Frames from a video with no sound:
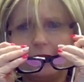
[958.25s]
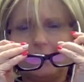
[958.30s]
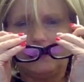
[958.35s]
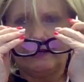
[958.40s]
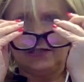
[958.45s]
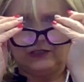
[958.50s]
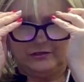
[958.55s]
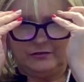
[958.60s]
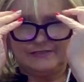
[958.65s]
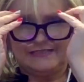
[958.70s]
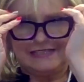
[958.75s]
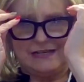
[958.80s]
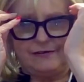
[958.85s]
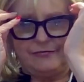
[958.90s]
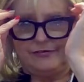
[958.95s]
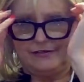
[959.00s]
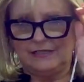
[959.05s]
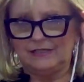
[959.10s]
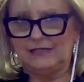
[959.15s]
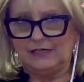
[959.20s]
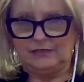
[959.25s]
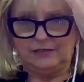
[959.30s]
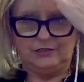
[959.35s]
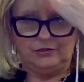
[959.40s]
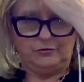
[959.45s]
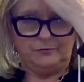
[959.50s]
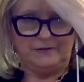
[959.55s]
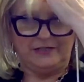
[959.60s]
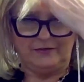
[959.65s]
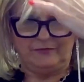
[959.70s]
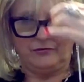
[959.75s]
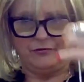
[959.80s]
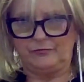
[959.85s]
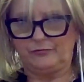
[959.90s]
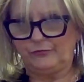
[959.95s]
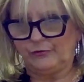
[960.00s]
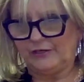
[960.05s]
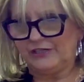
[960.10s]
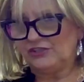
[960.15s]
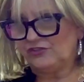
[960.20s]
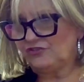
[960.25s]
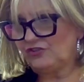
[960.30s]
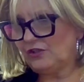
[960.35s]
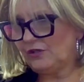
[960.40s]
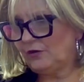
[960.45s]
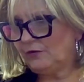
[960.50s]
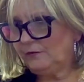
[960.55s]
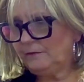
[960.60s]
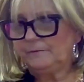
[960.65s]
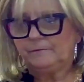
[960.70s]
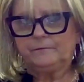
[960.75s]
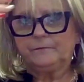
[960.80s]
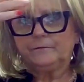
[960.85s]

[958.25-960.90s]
cut yourself in a little bit of a fringe, you know.